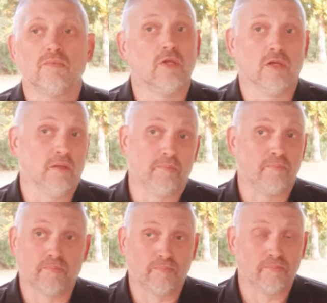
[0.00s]
The
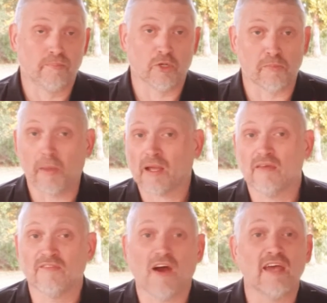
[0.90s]

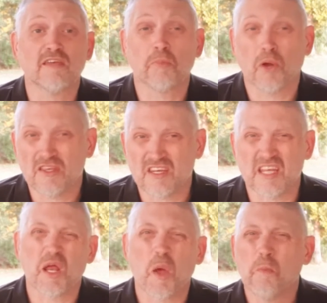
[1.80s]
prospective vice
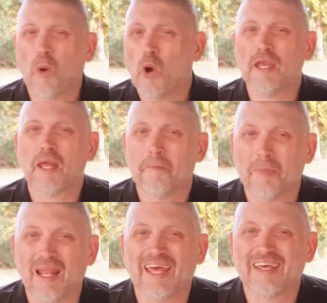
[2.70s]
president point
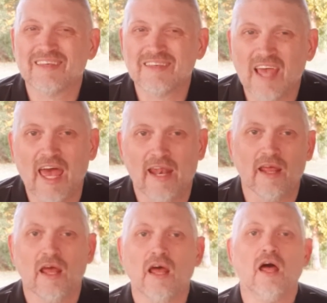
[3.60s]
blank
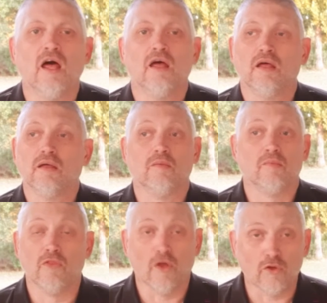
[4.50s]
said,
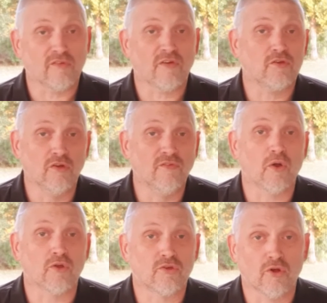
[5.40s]
those of us who
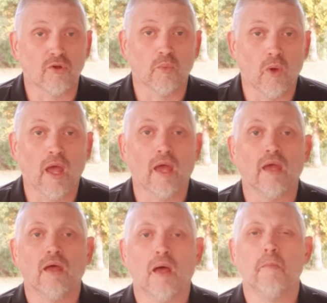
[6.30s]
vote a certain
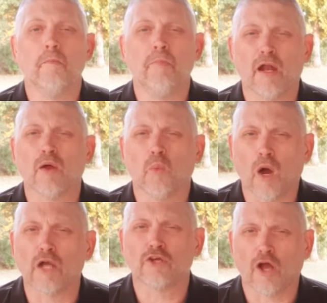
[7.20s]
way better
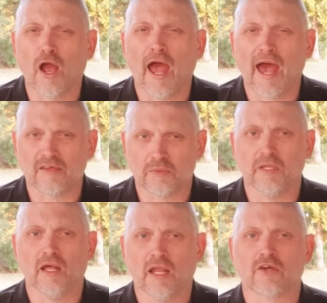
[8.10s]
watch our ass when
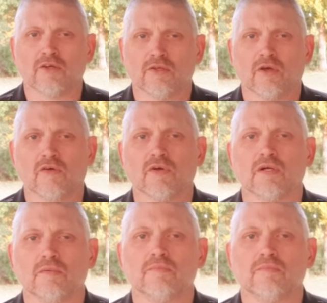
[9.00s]
the election's over.